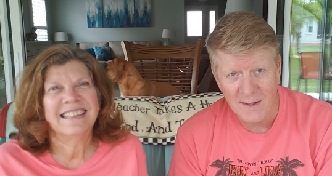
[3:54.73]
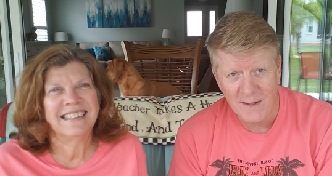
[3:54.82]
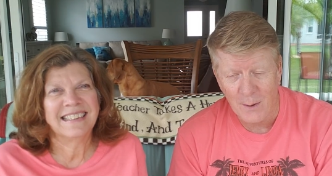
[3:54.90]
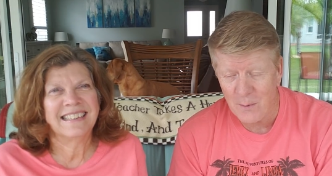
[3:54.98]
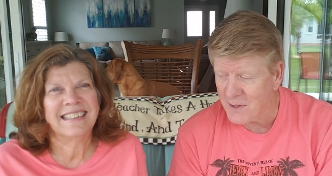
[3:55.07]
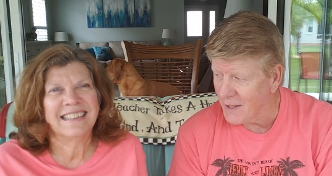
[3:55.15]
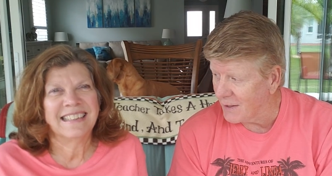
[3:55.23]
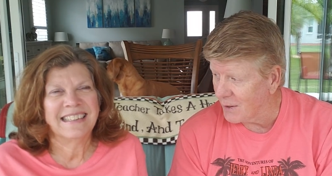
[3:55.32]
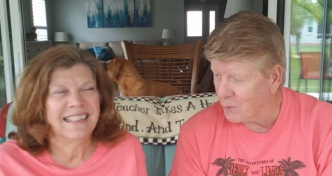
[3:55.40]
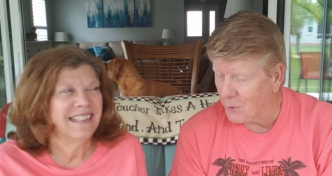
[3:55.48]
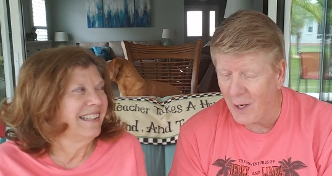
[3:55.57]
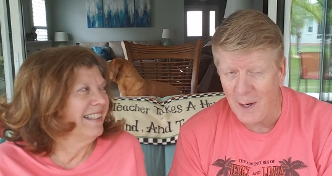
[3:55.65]
Speaker 1: and there was that
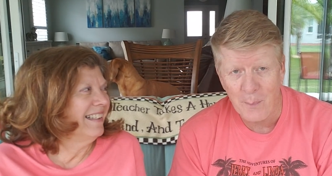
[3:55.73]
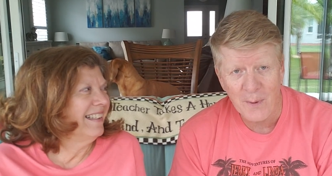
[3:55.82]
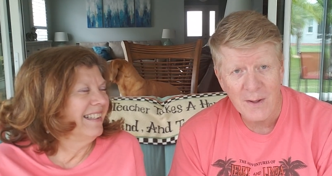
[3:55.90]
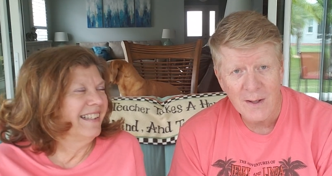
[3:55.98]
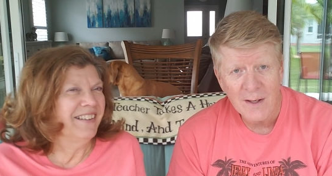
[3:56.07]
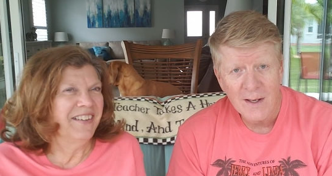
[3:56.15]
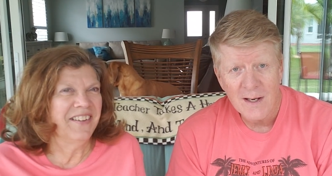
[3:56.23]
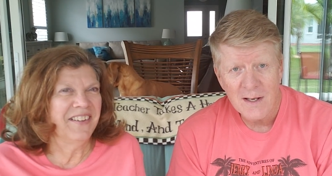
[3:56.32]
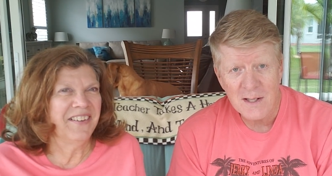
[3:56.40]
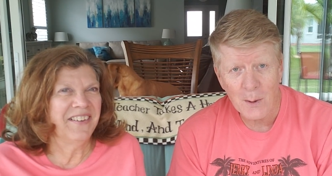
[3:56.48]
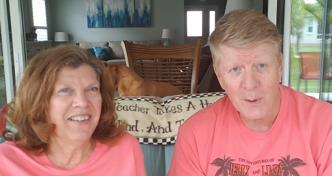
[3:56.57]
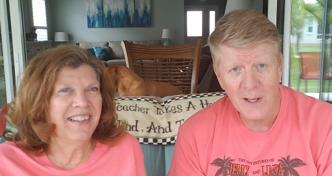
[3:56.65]
little grape.
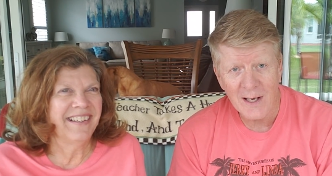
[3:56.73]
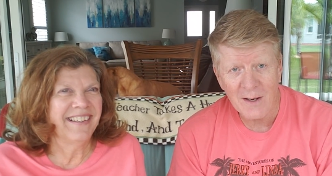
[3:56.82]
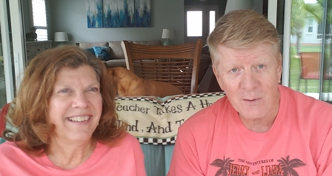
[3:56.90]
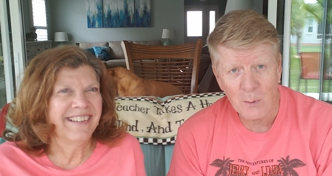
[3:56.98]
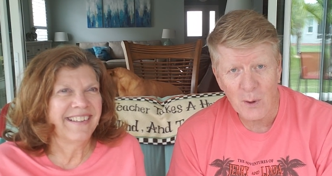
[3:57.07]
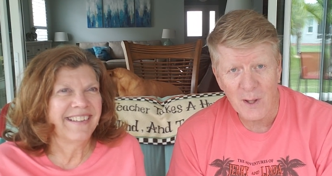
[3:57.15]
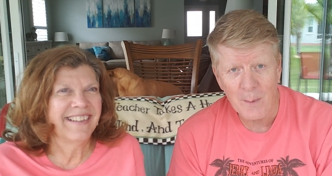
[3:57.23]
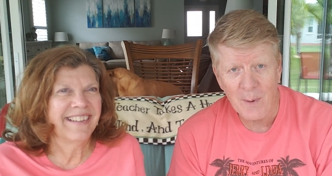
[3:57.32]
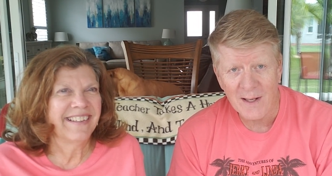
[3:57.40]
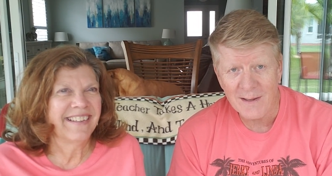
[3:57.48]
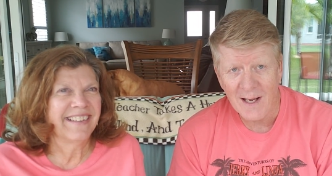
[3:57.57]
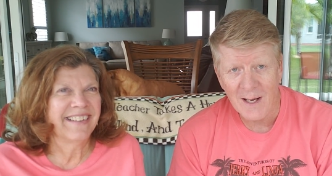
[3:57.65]
So we didn't have to worry
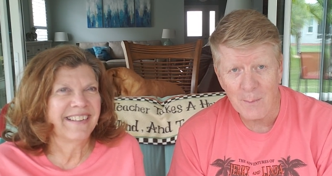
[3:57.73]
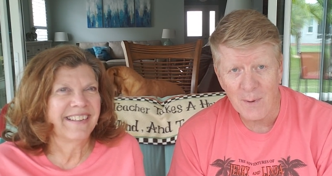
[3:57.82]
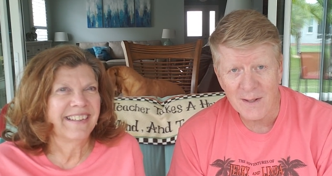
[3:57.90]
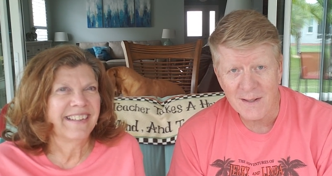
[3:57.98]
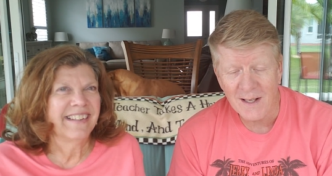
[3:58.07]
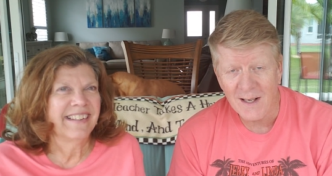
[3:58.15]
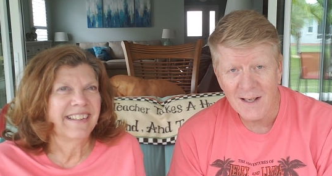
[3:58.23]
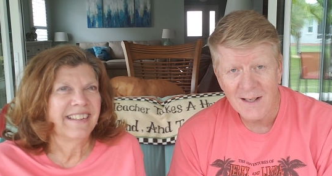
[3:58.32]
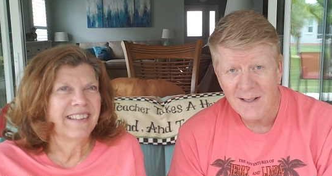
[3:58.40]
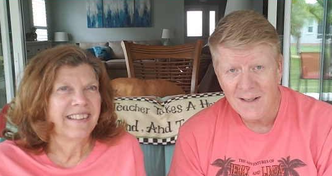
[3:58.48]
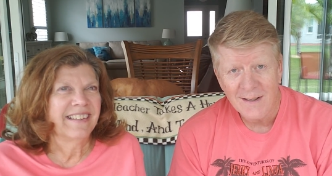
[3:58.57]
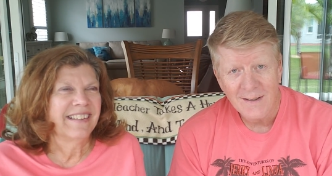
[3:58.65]
about that, but
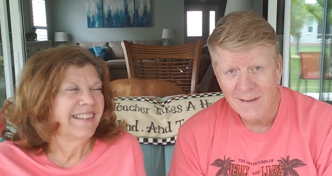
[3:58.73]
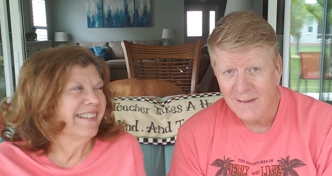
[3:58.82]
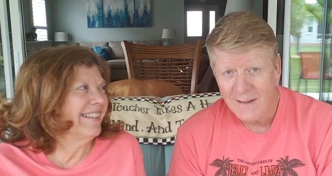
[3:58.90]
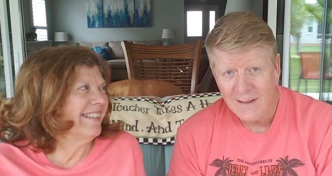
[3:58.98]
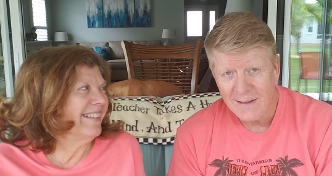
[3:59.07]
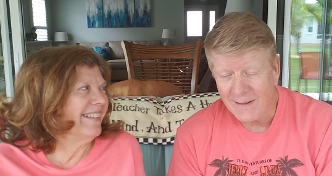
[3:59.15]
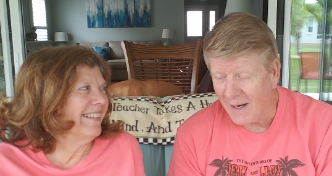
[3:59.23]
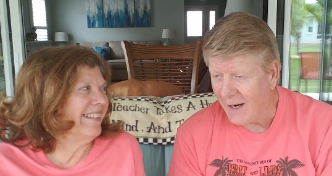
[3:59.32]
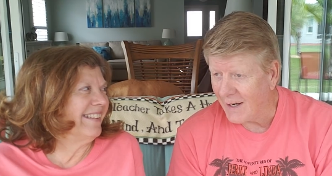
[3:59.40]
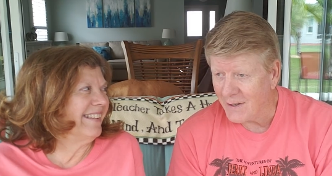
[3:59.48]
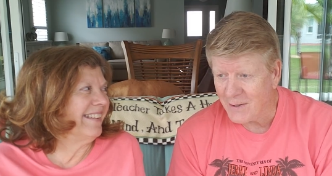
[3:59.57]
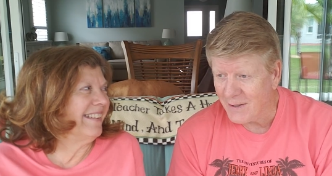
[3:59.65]

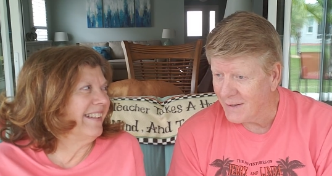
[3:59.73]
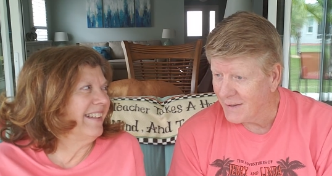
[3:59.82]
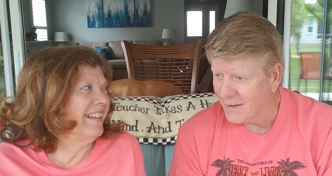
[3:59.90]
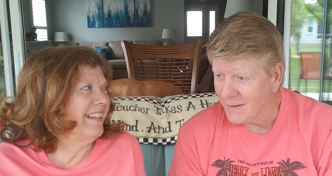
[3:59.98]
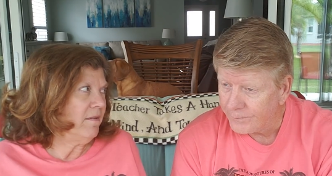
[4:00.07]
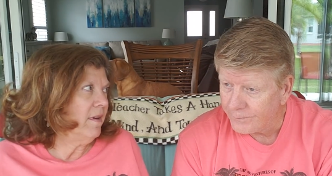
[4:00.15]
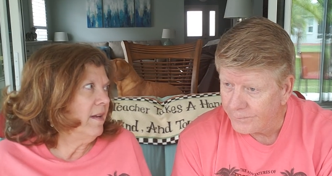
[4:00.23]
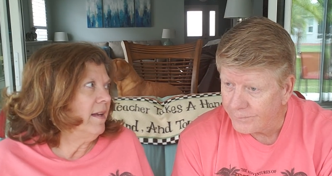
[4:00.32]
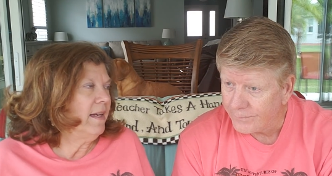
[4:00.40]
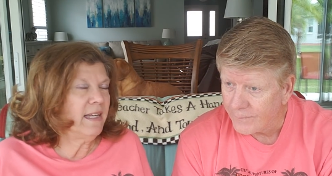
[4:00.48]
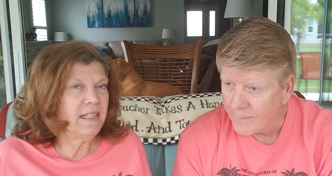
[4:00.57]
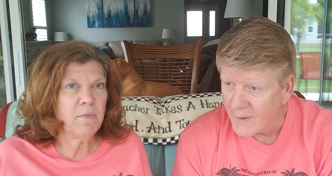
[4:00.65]
gosh...
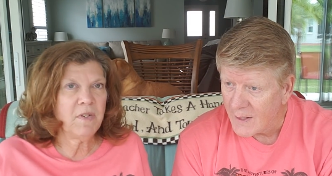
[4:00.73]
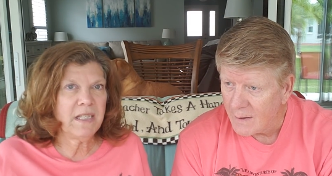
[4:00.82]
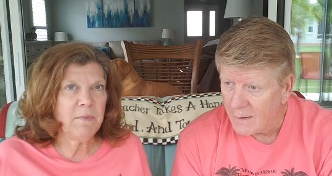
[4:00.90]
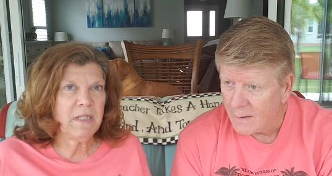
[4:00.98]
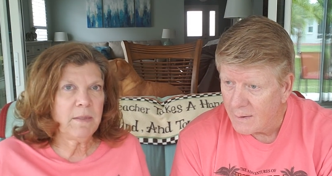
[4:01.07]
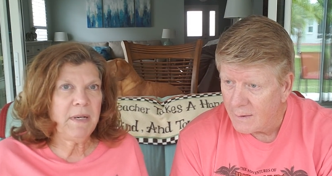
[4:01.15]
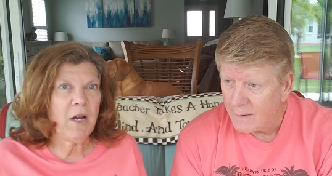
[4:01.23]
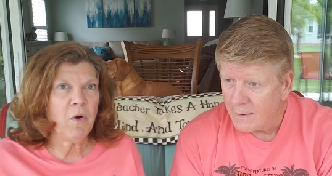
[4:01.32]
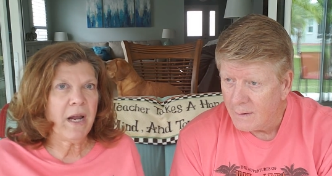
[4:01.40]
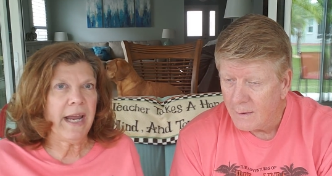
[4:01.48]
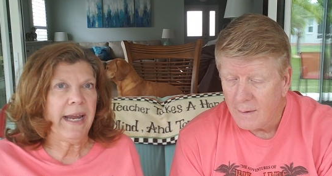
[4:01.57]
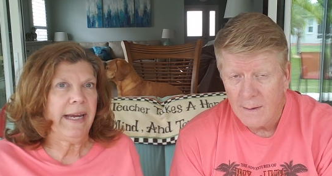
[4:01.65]
Speaker 2: Gizmo seems to be
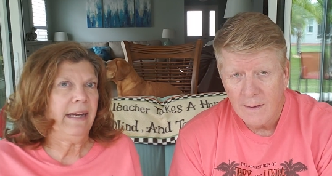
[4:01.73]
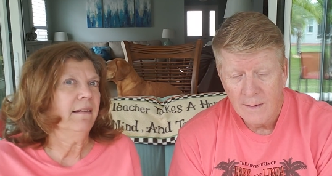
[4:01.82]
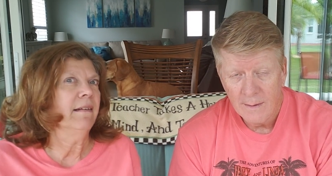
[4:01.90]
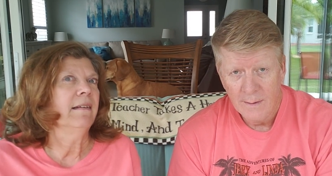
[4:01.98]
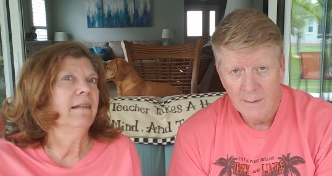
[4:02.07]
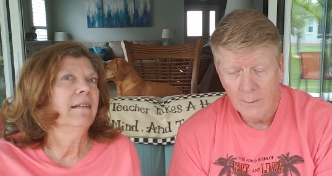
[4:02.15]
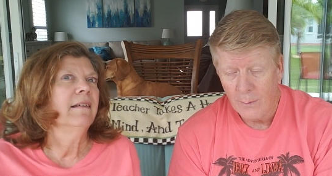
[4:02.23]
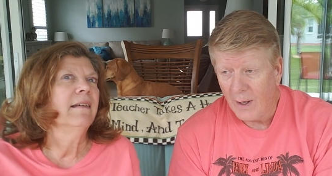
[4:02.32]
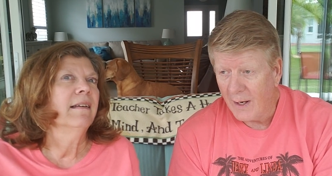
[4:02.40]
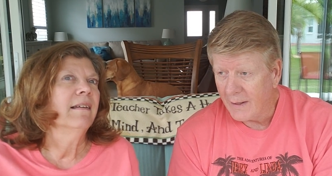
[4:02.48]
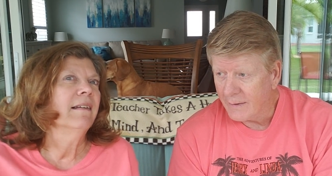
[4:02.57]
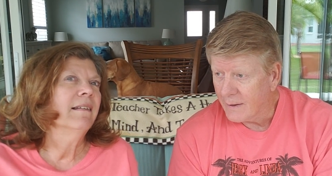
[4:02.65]
okay.
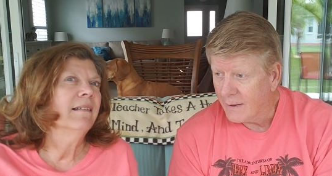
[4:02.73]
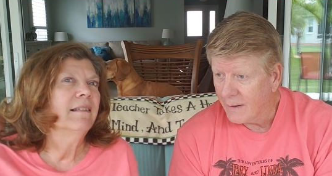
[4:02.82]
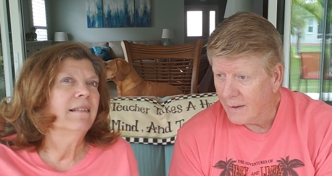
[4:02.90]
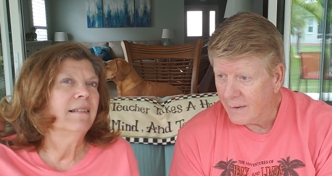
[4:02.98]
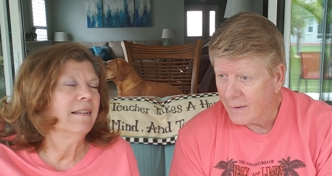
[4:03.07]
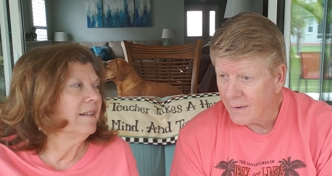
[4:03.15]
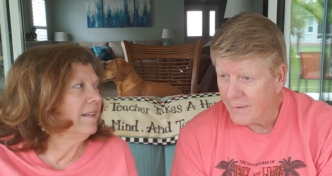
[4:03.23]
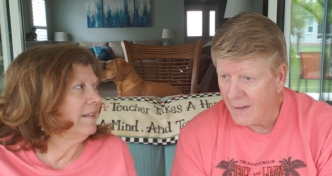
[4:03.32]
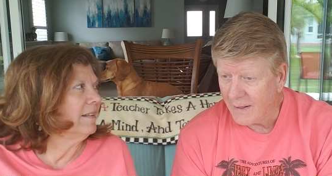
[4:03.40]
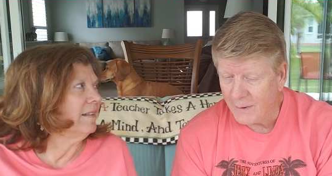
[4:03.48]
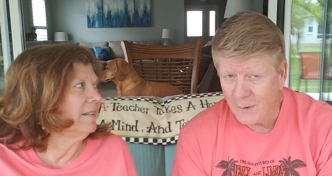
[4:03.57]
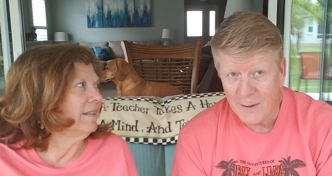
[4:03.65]
Speaker 1: Right, and
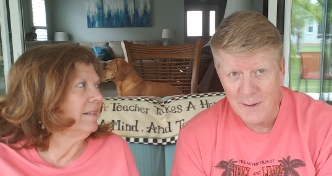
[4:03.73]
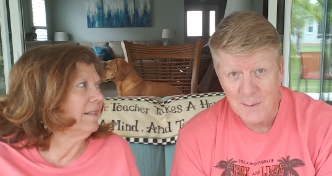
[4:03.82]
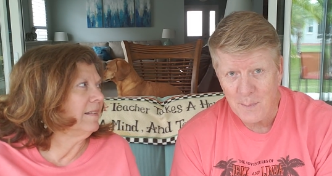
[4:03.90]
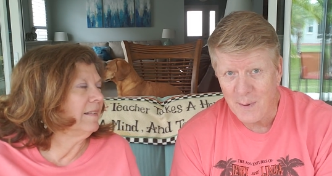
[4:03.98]
thank goodness,